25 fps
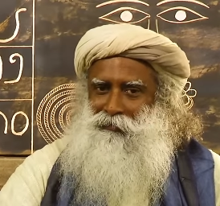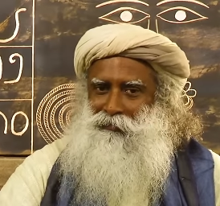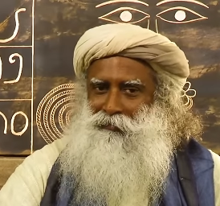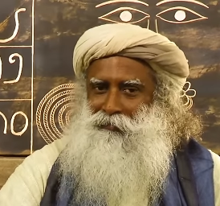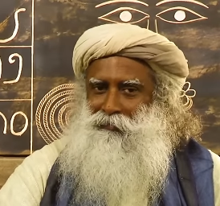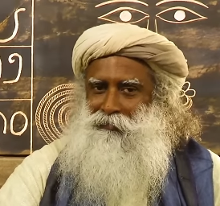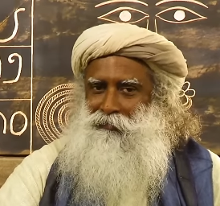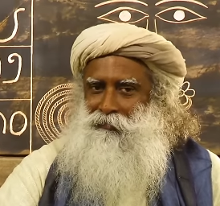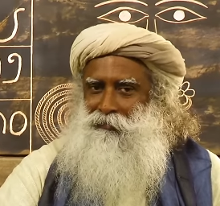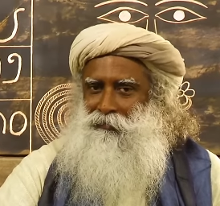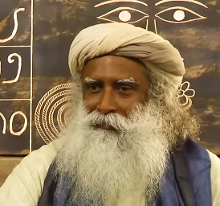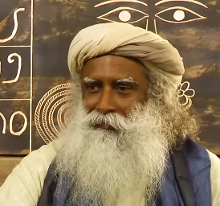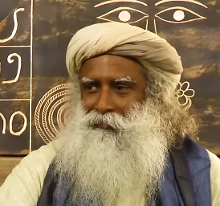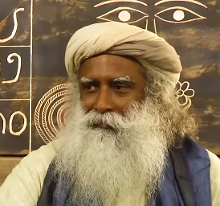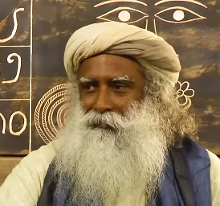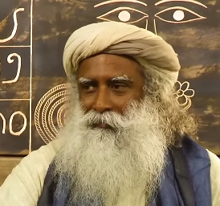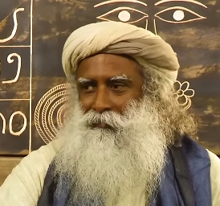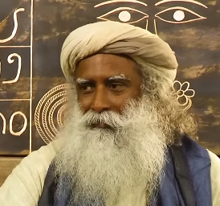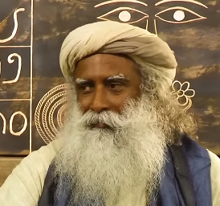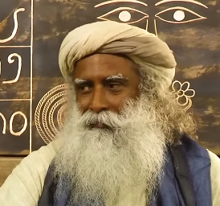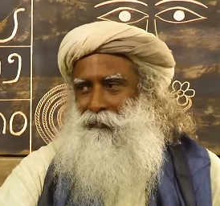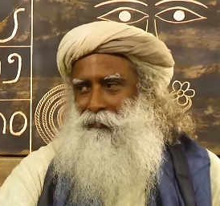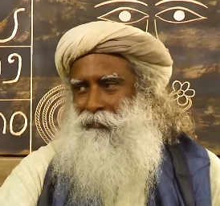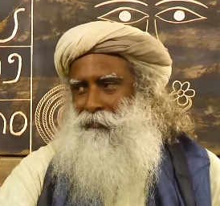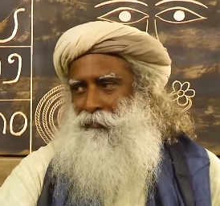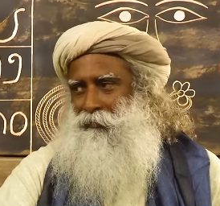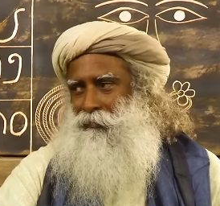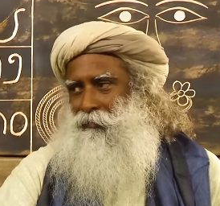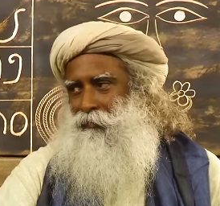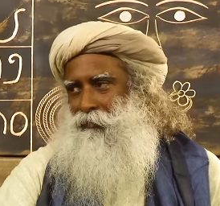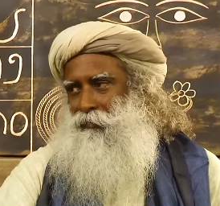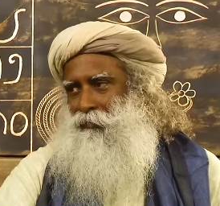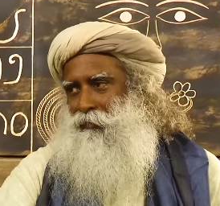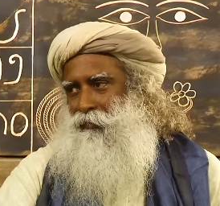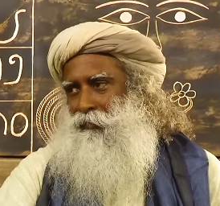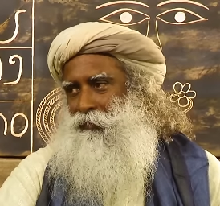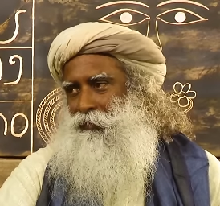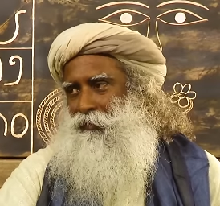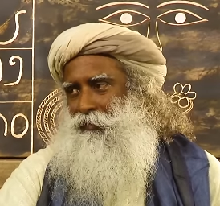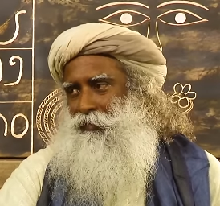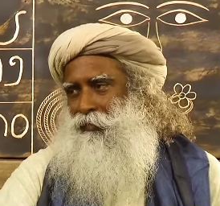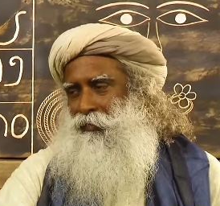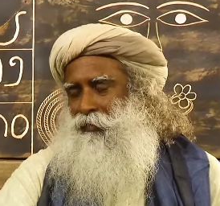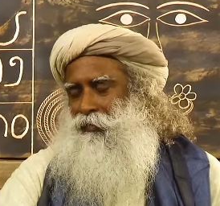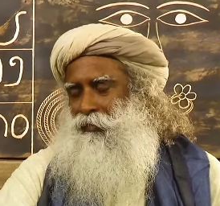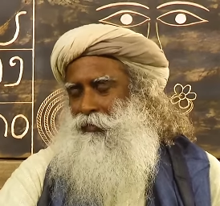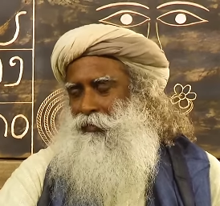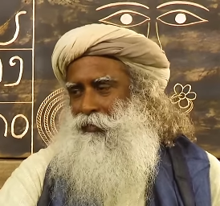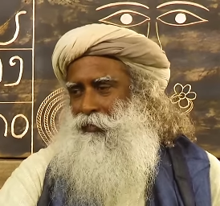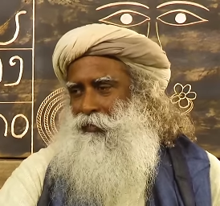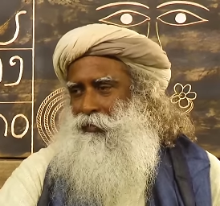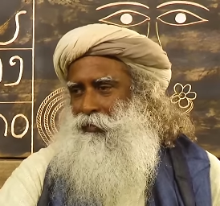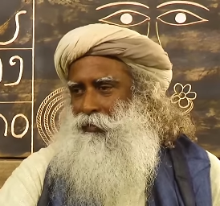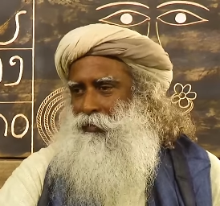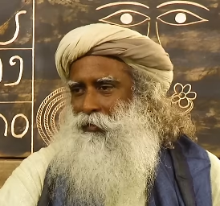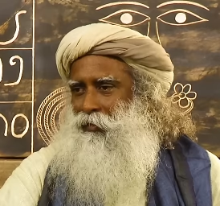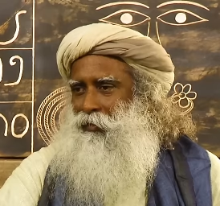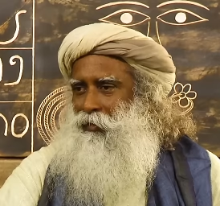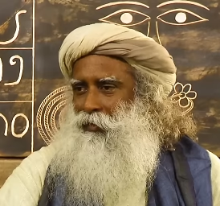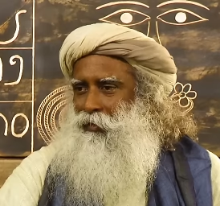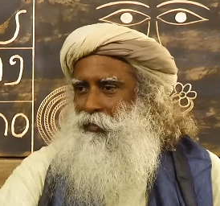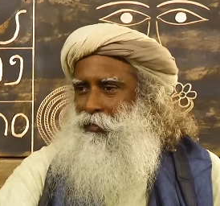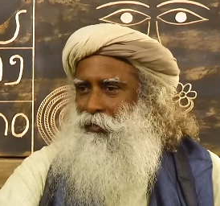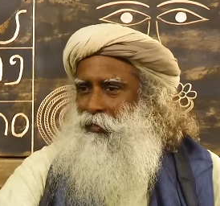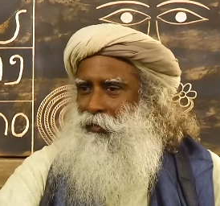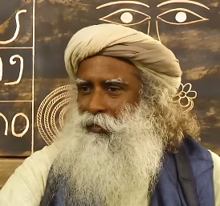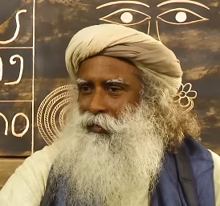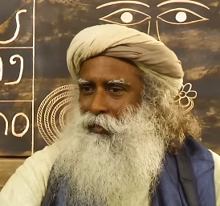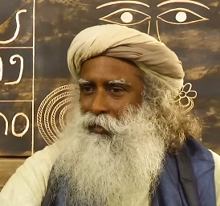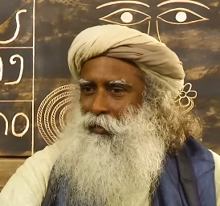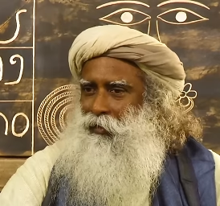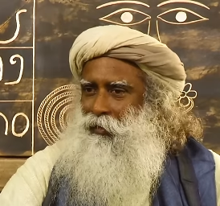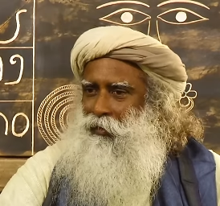Nothing is said.